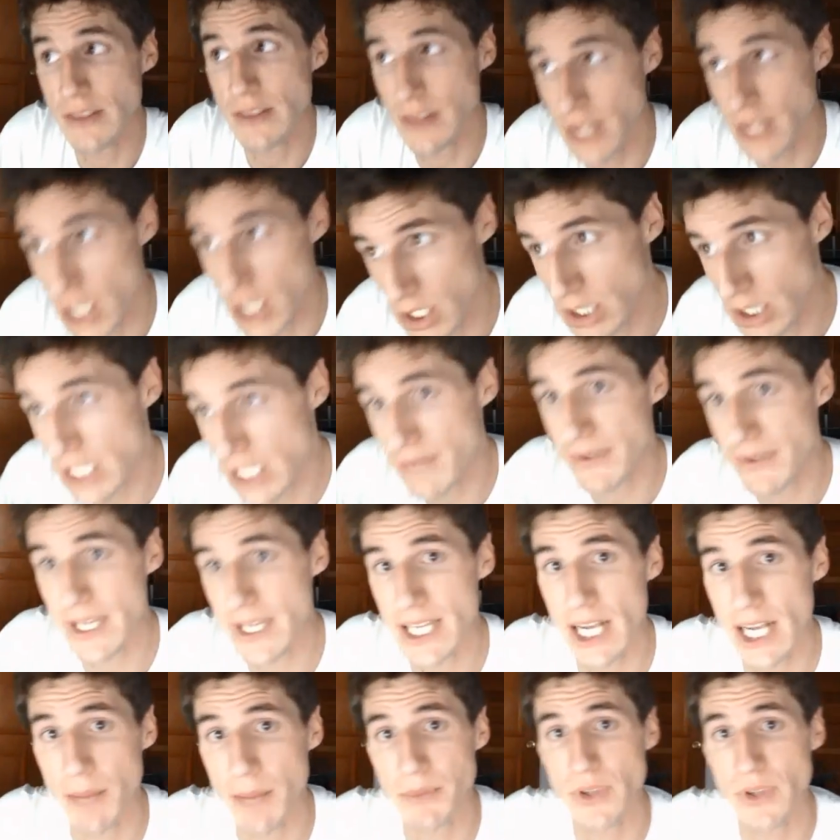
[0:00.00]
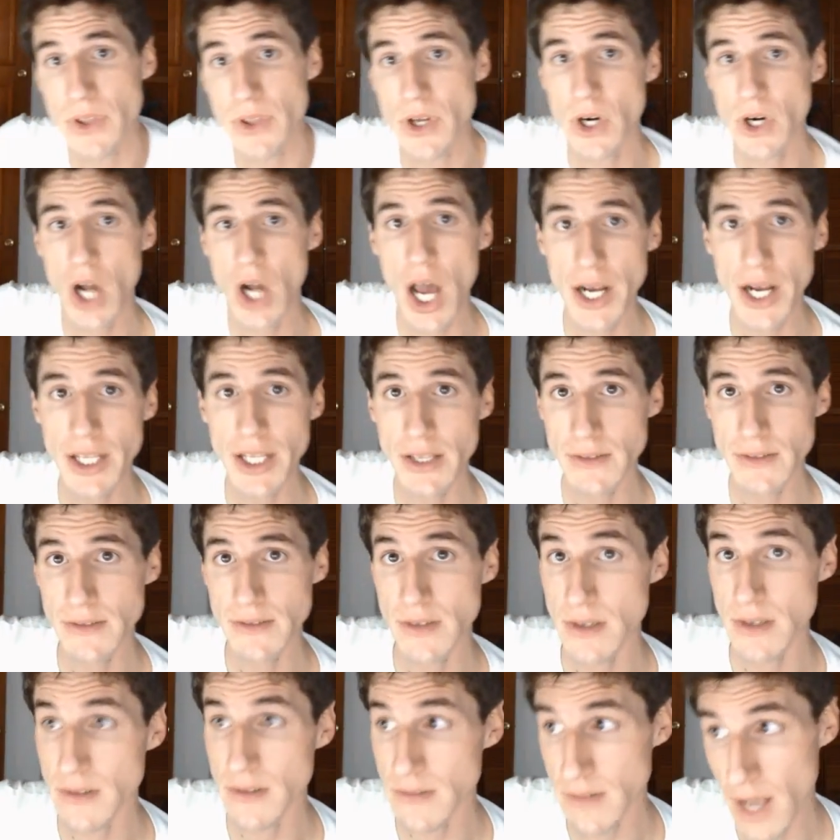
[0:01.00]
They're leaving it up to their audience
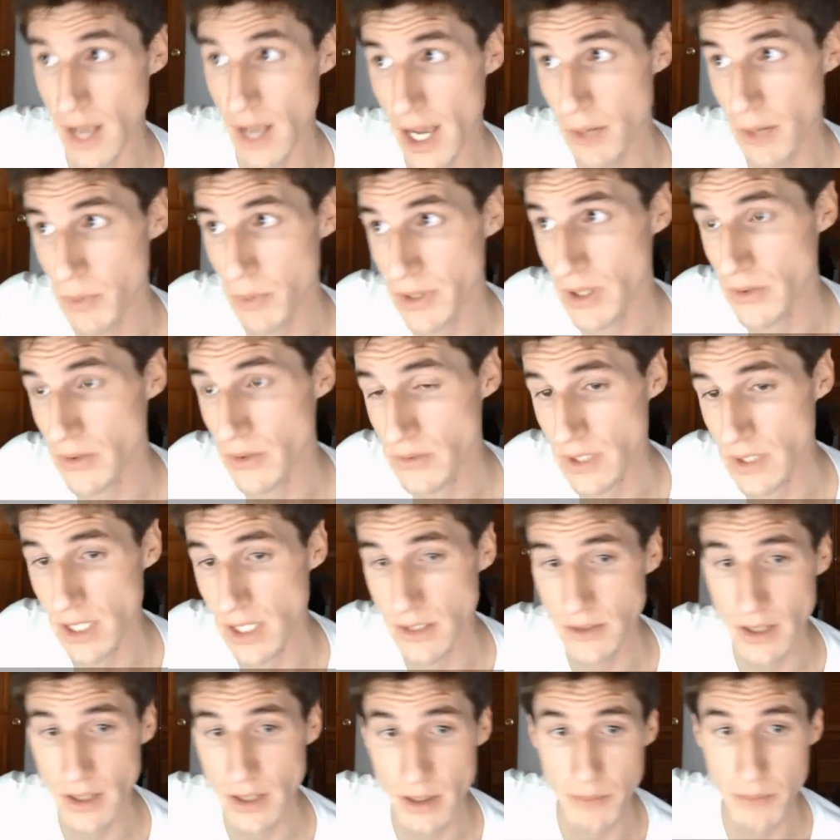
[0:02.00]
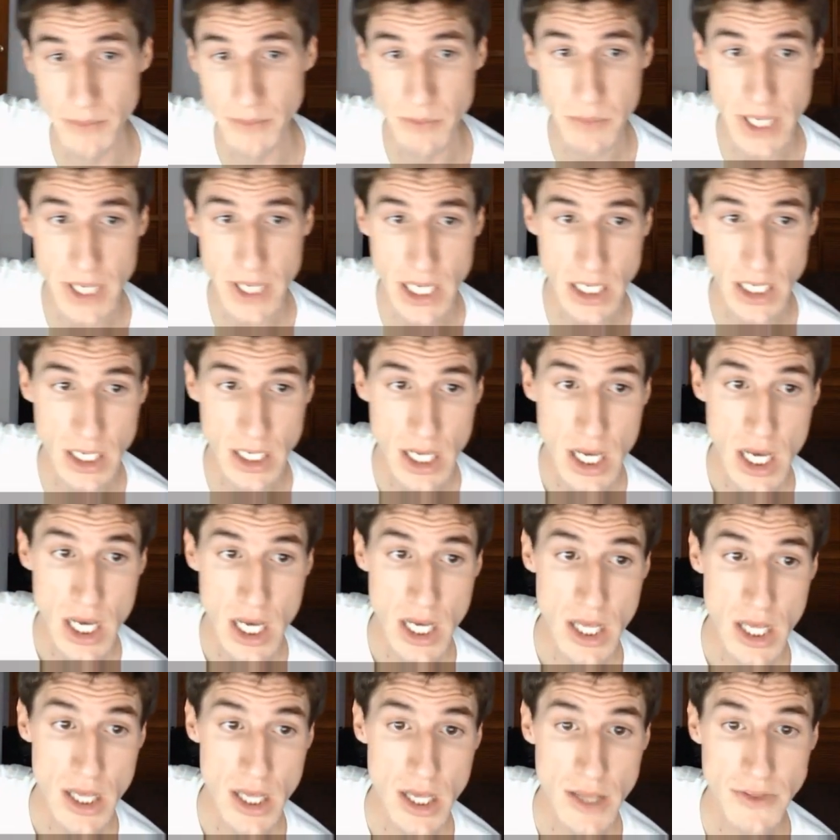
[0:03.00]
to decide what those key terms mean.
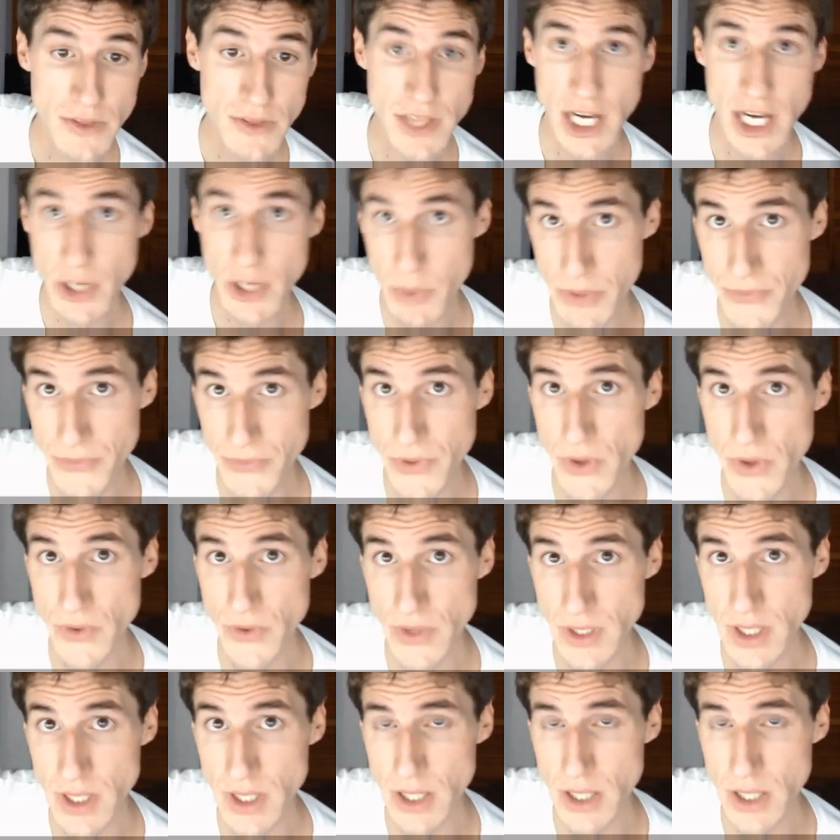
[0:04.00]
They're refusing